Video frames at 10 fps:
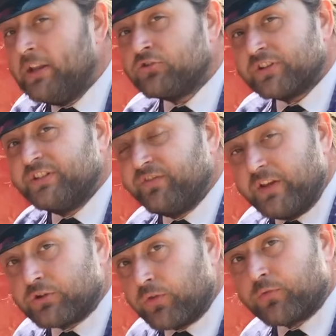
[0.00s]
interesting
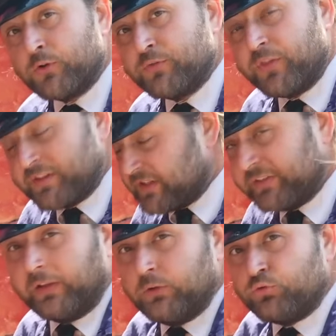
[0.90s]
feature on the front of this is
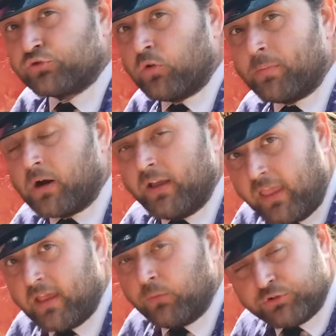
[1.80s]
the little drawbar
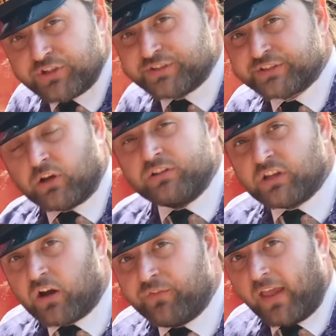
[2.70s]
here, which is designed to
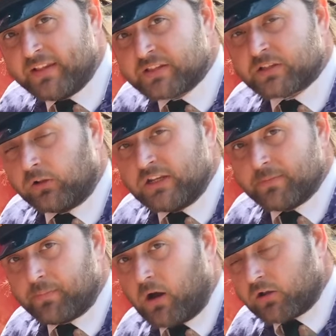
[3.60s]
have a solid bar